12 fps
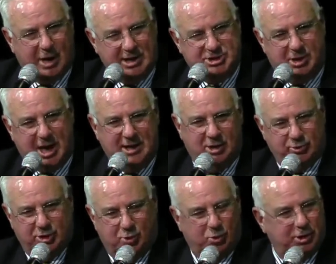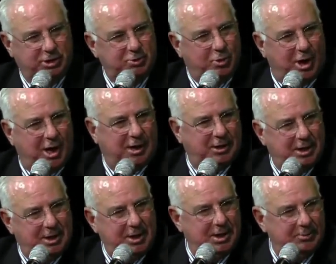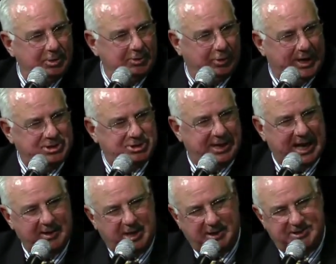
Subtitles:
Roger, I don't know where you are, but raise your hand.